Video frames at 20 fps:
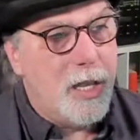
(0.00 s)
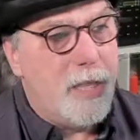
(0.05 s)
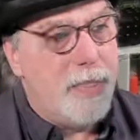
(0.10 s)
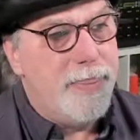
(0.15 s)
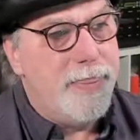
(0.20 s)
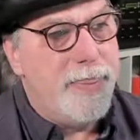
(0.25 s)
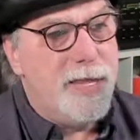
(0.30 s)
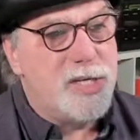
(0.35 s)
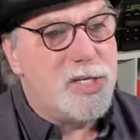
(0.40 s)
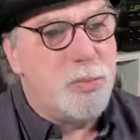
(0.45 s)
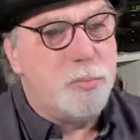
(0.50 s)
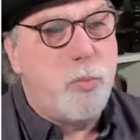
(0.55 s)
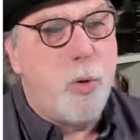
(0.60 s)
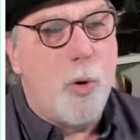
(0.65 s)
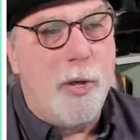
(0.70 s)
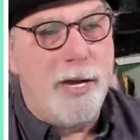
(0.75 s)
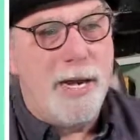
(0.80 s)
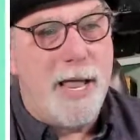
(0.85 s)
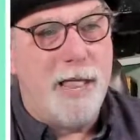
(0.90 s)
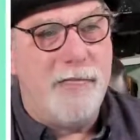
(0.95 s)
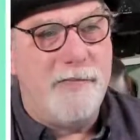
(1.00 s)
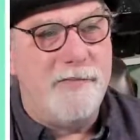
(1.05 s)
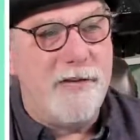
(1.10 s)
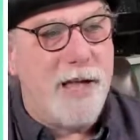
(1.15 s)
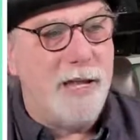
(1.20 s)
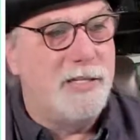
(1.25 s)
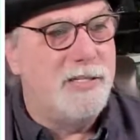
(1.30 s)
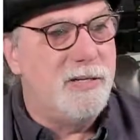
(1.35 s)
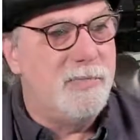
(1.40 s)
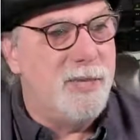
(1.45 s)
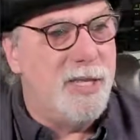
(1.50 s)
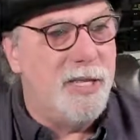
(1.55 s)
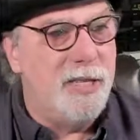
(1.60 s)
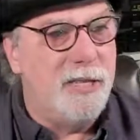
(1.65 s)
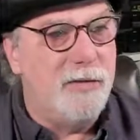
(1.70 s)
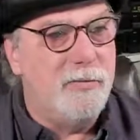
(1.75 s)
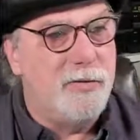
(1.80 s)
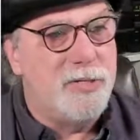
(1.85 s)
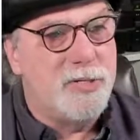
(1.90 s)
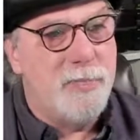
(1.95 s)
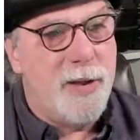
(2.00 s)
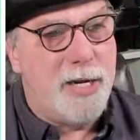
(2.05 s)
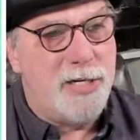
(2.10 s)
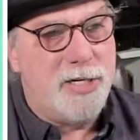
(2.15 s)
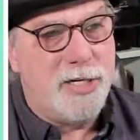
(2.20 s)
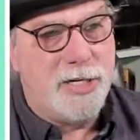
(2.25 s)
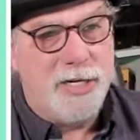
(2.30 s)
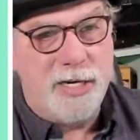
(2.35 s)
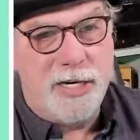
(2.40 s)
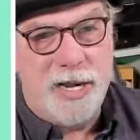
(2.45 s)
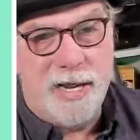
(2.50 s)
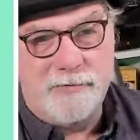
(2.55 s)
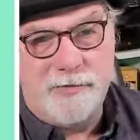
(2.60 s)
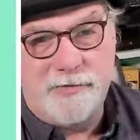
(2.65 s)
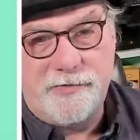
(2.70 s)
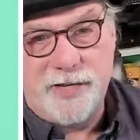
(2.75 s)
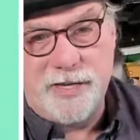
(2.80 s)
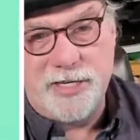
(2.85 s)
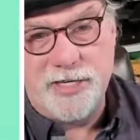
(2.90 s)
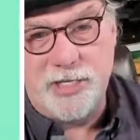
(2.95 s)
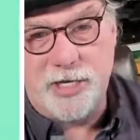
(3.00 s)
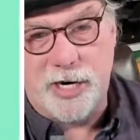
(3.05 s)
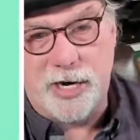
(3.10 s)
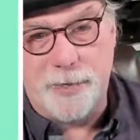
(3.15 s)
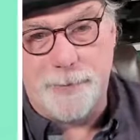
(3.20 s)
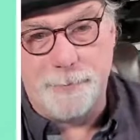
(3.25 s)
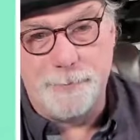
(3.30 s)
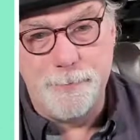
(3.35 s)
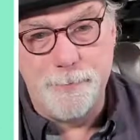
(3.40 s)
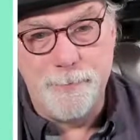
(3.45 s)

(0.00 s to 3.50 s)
this pointed out the fact to me that Roots Magic didn't have a fan chart.